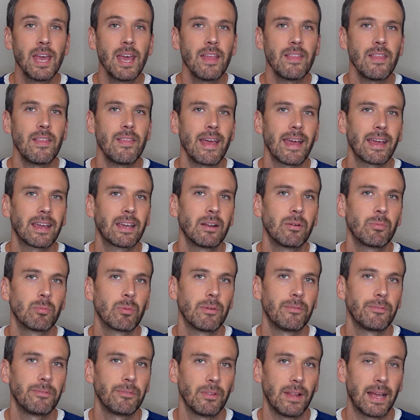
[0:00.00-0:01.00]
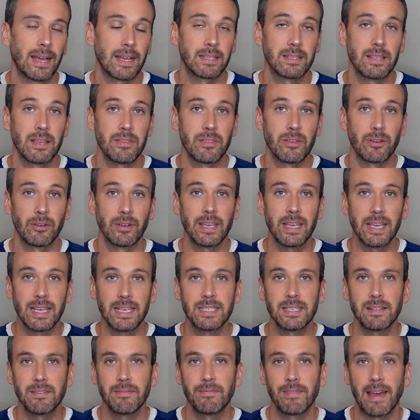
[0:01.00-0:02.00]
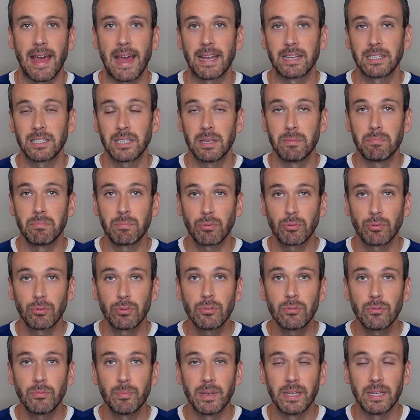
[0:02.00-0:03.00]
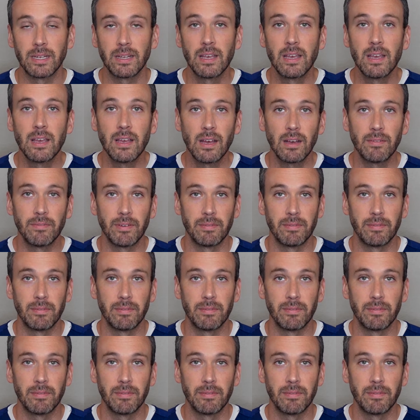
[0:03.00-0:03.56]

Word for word: then that can reflect that there is, in fact, improvement of